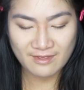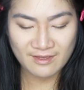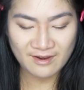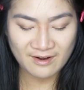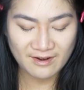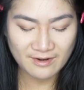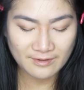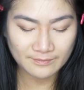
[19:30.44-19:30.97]

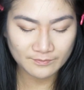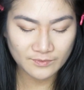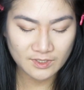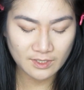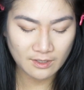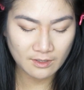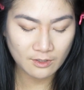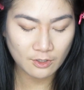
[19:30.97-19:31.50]
there.
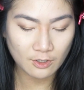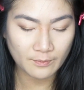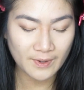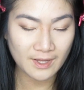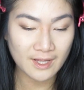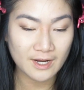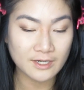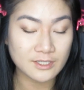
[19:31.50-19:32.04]
So, I'm going to curl
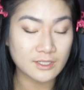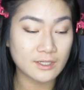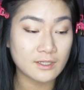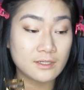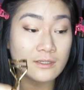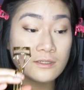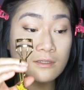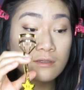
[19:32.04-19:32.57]
my
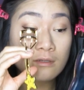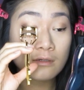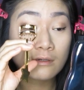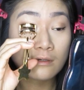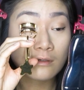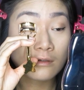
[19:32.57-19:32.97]
lashes.